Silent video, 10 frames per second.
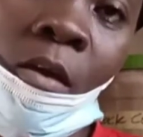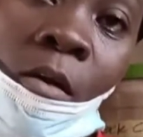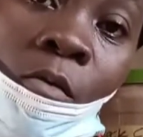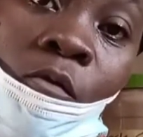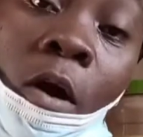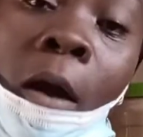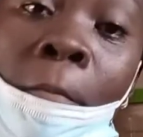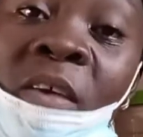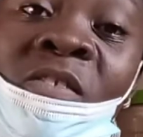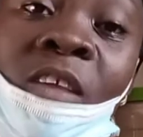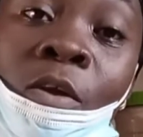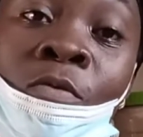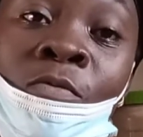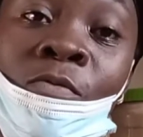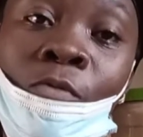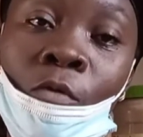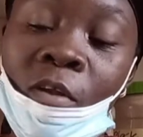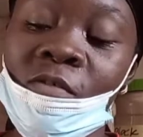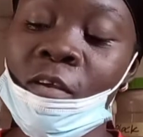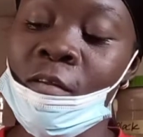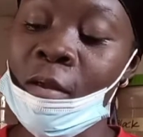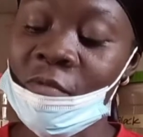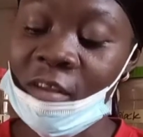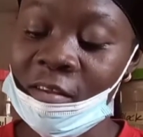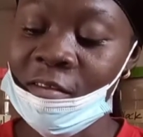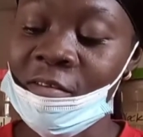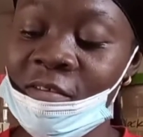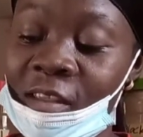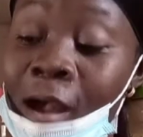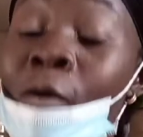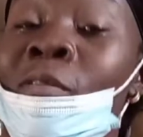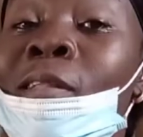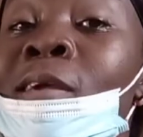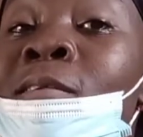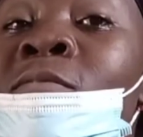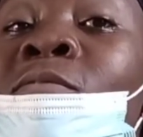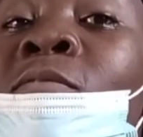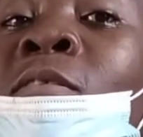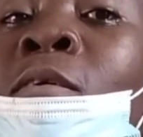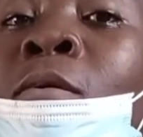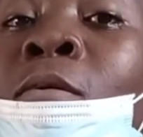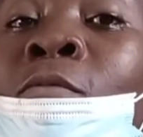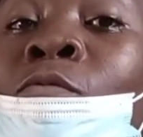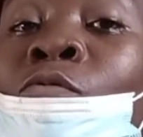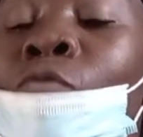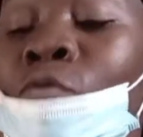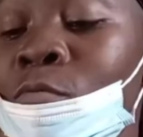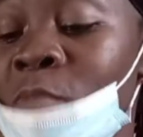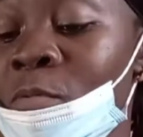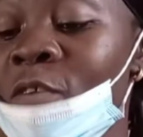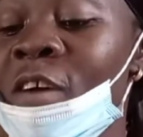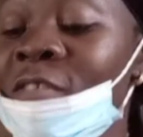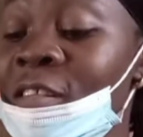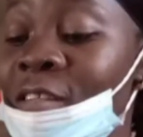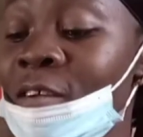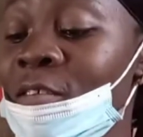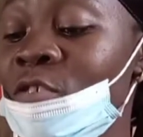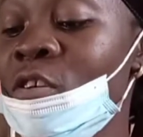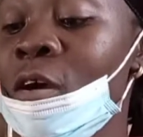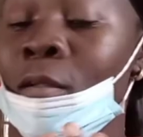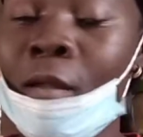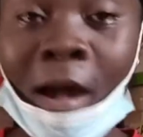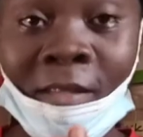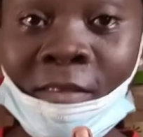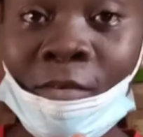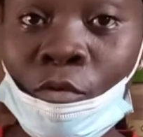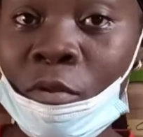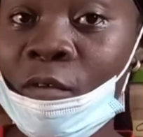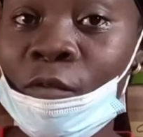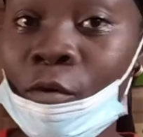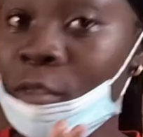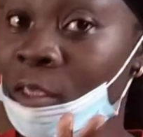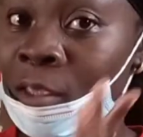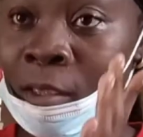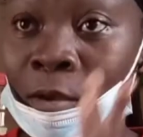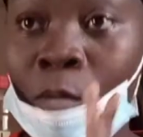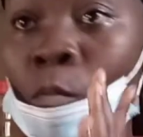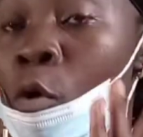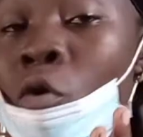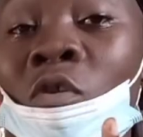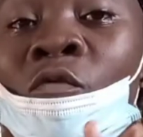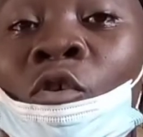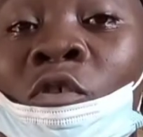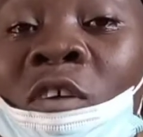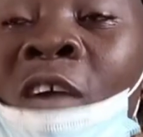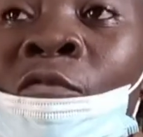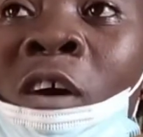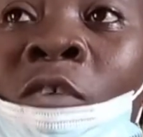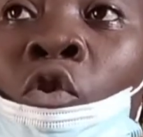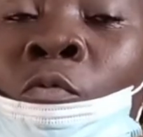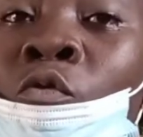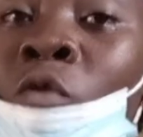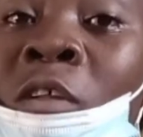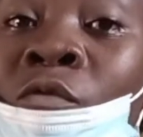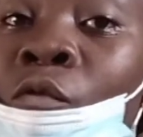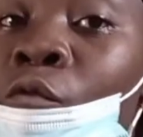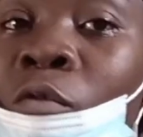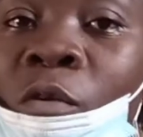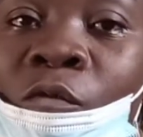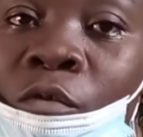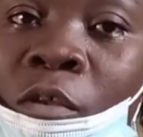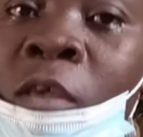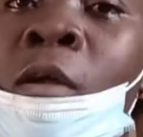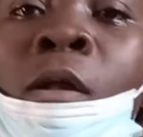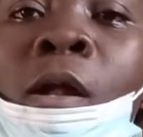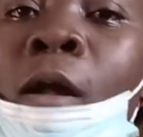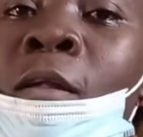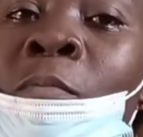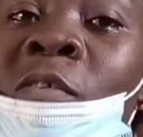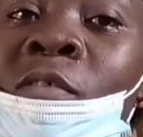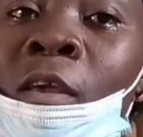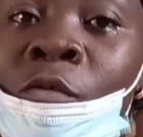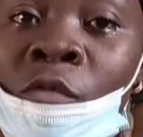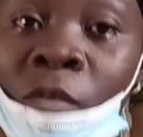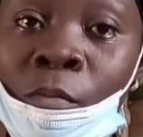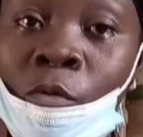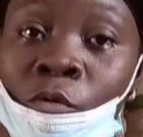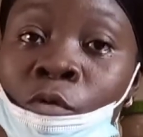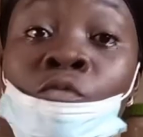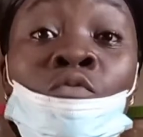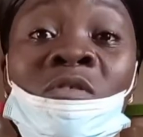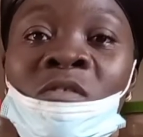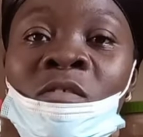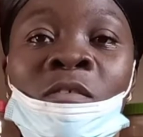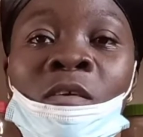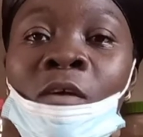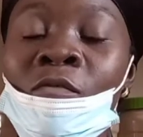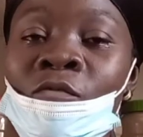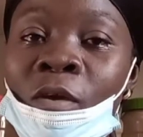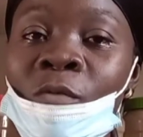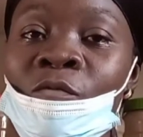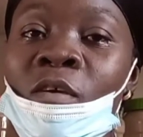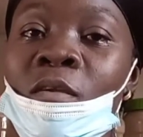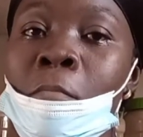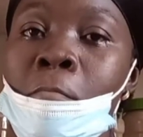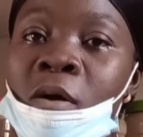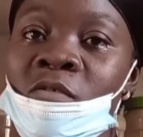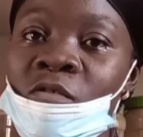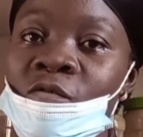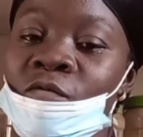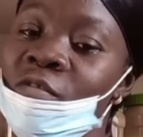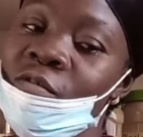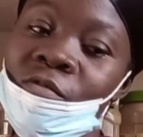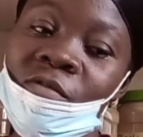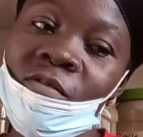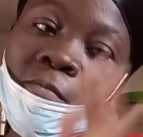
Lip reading: for her personal use, you understand. I'm sending it out like this. So maybe if I send it out now, she can add olive oil, more olive oil. She can even add up to 2 liters of olive oil, and any person that using the product will see a very, very massive results.